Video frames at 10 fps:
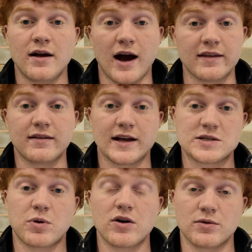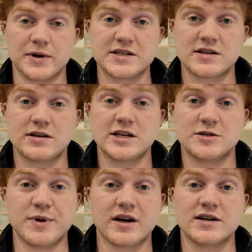I think that's part of the reason,
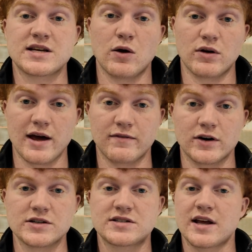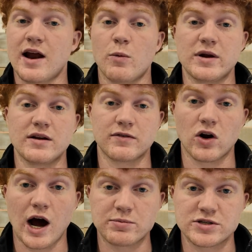is because how diverse and how many
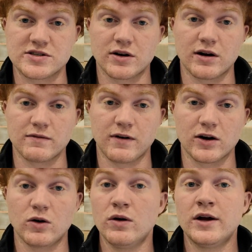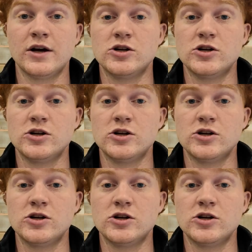different options there are in Fargo,